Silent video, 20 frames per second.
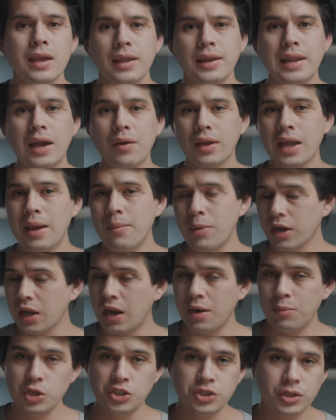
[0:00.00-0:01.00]
Now camera
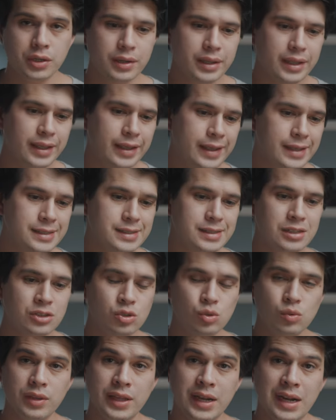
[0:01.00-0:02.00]
calibration is a
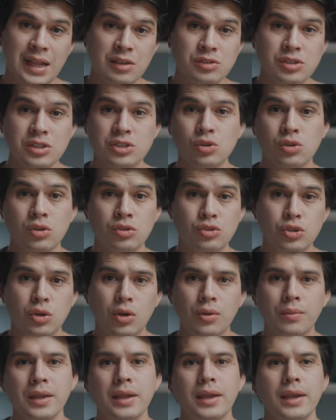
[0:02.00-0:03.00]
tool that allows us to
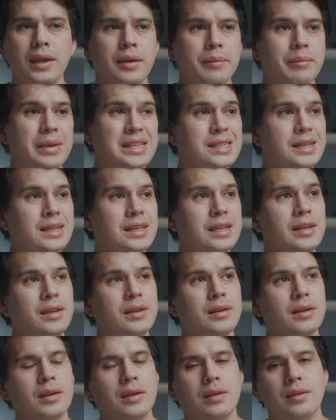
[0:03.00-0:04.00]
control
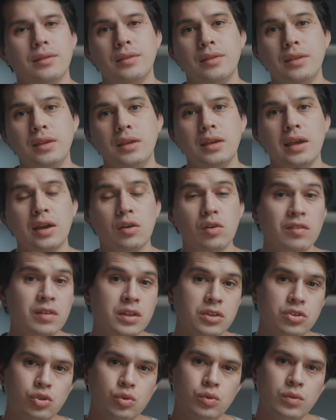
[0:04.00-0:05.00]
basically the
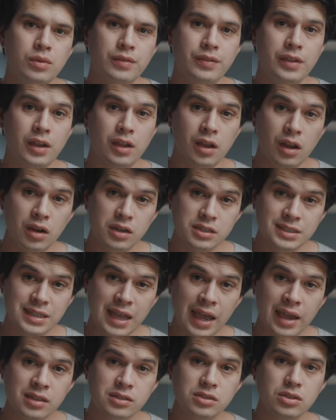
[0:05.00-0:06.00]
equivalent to the color
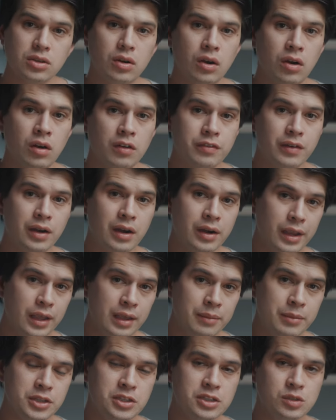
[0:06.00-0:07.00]
science of our
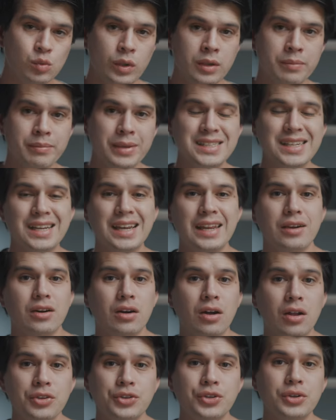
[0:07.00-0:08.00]
images. We can basically
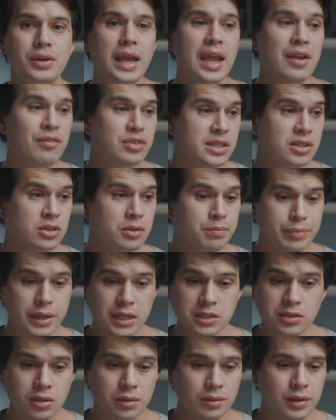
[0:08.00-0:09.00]
alter every single
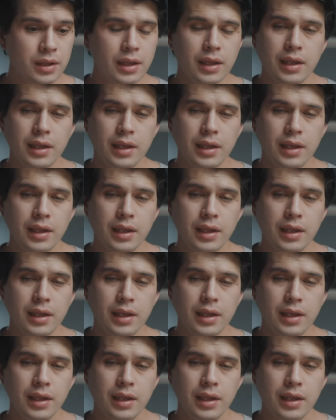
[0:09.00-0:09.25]
pixel